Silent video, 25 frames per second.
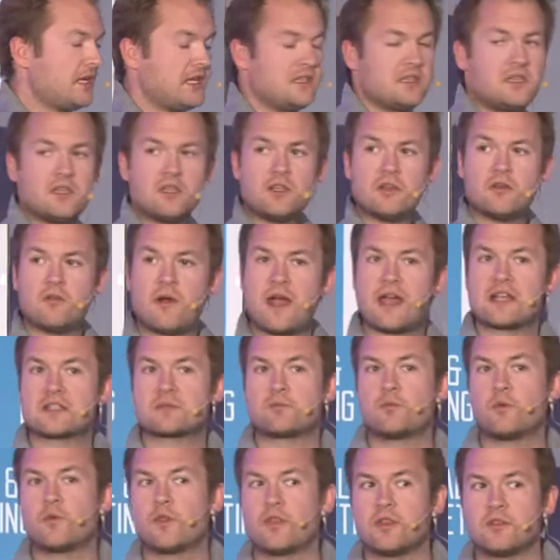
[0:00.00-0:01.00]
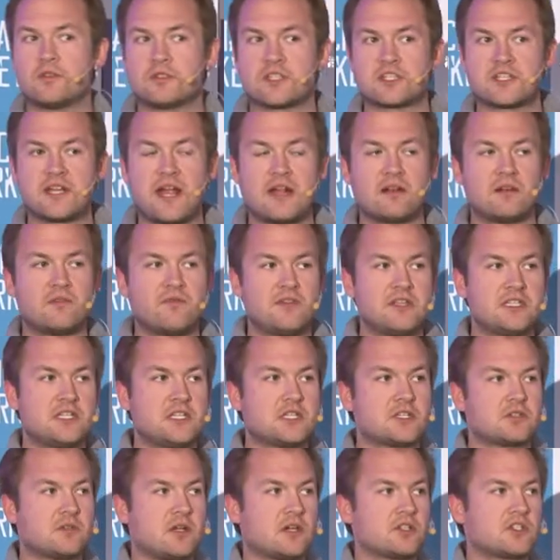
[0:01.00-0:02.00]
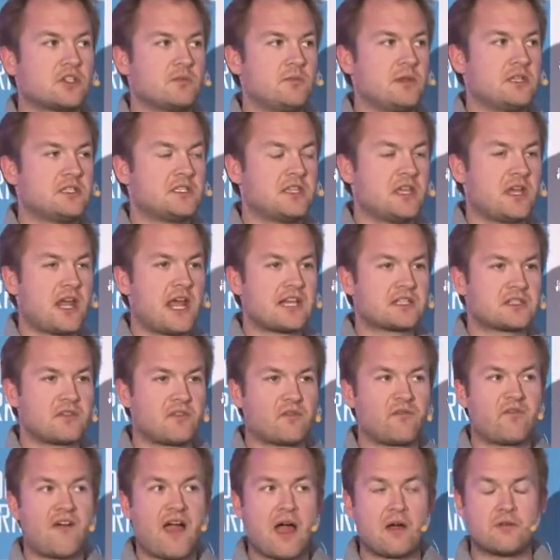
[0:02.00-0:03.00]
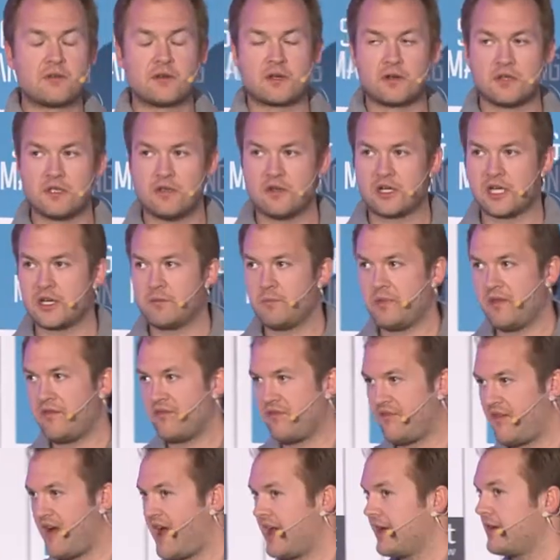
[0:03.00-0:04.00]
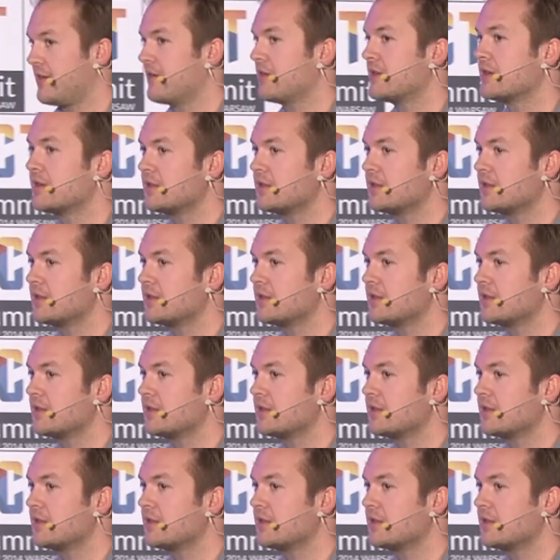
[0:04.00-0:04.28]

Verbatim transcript: In the US, standard VC structure means that as a founder, you can be fired.